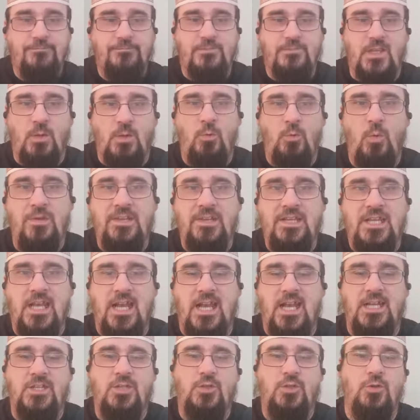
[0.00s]
What we
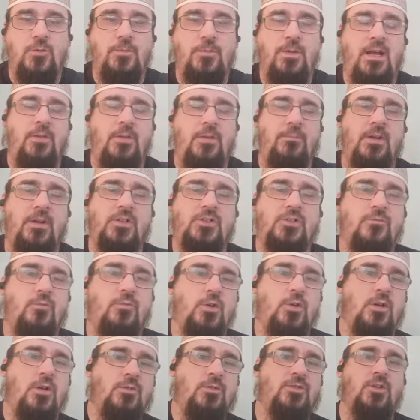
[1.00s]
can do about much of
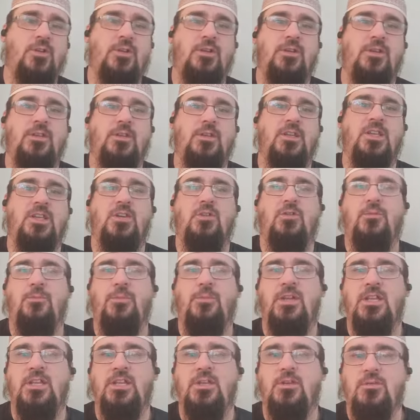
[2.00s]
what goes on in the
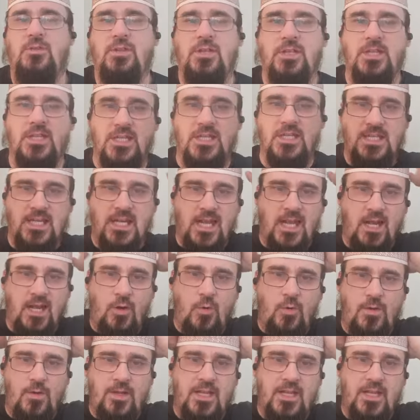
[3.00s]
European Union is how